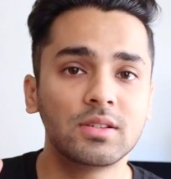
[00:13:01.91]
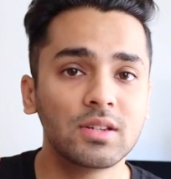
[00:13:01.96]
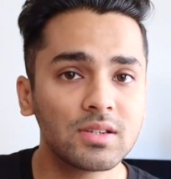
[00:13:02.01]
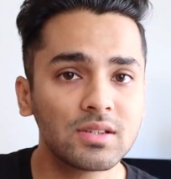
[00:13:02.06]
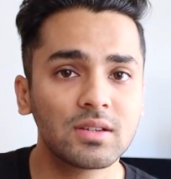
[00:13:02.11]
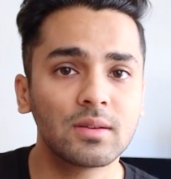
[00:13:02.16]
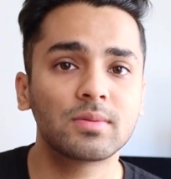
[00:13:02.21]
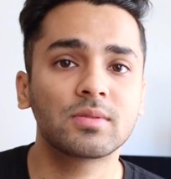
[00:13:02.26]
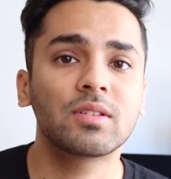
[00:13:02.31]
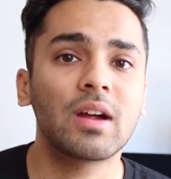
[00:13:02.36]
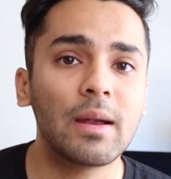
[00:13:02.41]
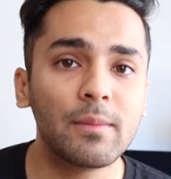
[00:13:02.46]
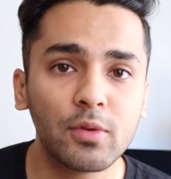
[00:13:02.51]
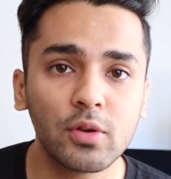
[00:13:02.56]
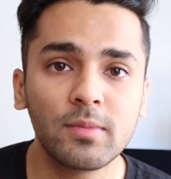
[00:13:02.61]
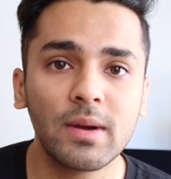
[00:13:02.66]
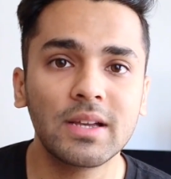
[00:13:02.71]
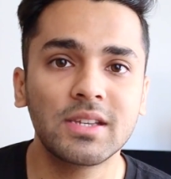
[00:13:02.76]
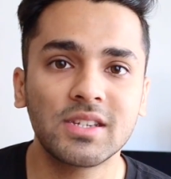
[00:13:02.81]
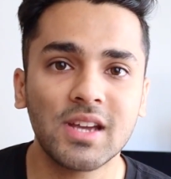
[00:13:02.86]
just subscribe to
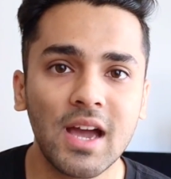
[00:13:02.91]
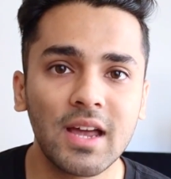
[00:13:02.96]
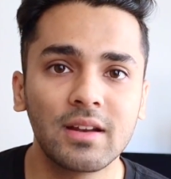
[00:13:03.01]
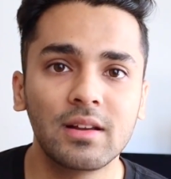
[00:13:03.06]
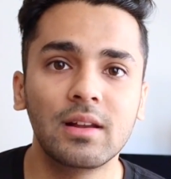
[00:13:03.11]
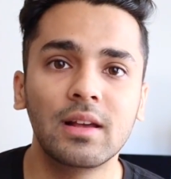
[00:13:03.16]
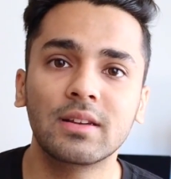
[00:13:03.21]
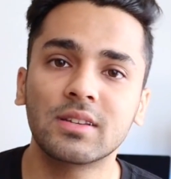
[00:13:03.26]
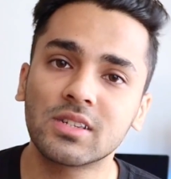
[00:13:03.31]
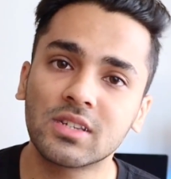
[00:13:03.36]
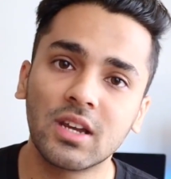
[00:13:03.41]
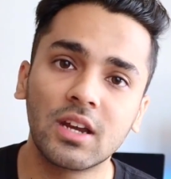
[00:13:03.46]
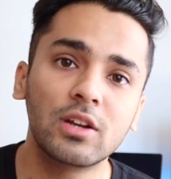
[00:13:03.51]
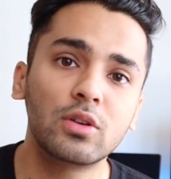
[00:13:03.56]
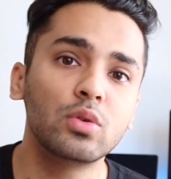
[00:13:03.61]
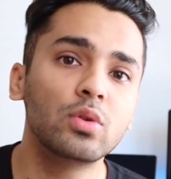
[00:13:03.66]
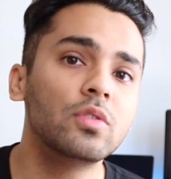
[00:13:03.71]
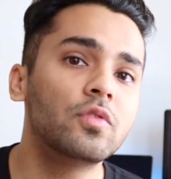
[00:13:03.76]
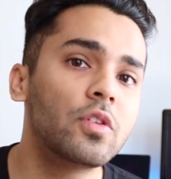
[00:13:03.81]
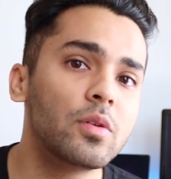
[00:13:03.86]
my channel and stay
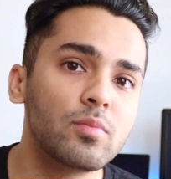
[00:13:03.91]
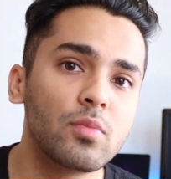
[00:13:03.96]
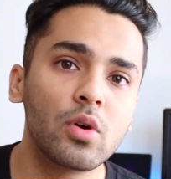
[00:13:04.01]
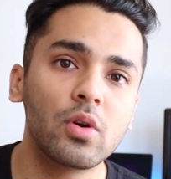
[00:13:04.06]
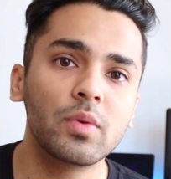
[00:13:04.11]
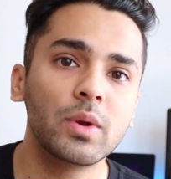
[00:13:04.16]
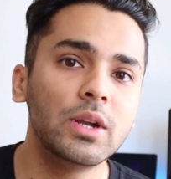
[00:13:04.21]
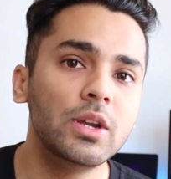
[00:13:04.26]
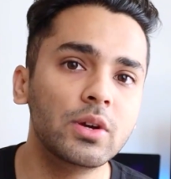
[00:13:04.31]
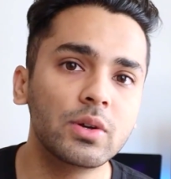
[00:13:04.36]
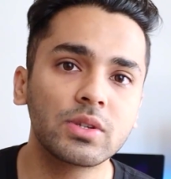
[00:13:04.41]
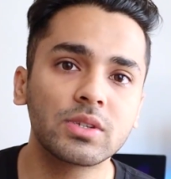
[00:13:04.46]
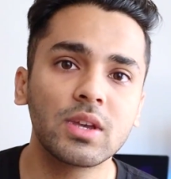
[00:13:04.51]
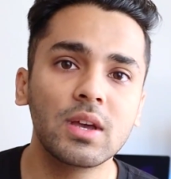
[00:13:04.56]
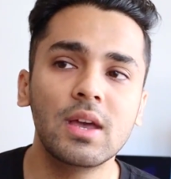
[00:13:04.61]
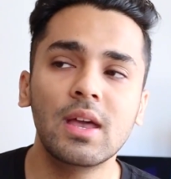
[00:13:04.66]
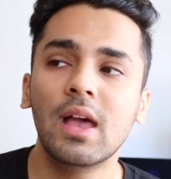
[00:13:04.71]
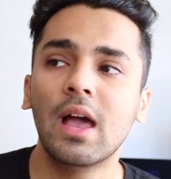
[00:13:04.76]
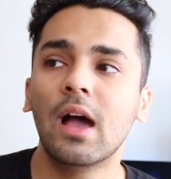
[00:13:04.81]
tuned for more videos